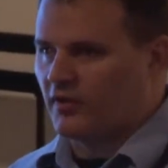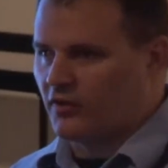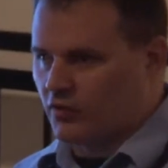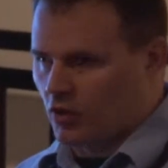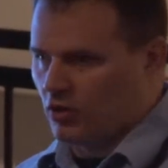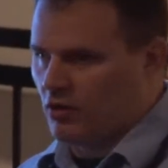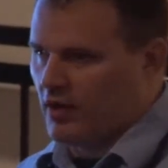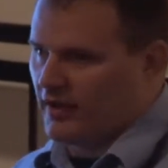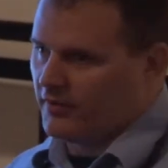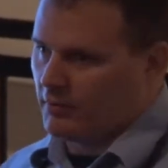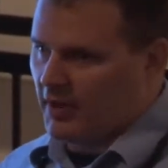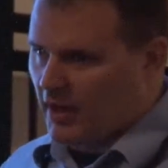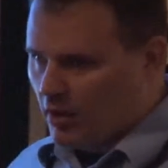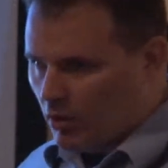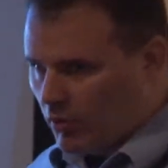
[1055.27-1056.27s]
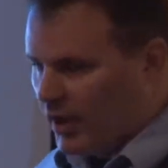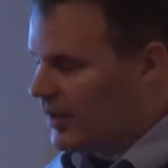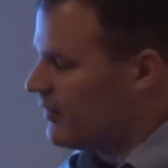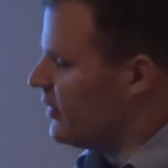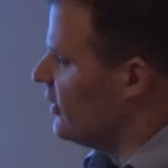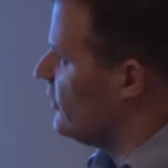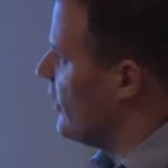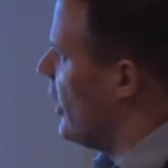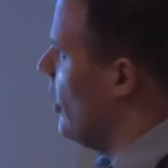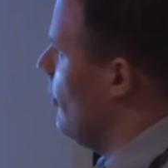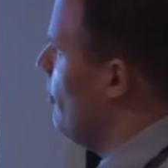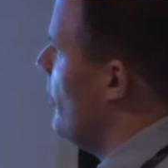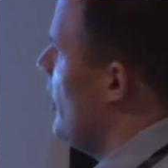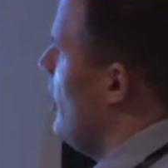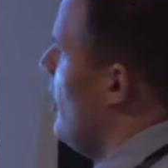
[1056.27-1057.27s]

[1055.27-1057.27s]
externalized manner, writing things down.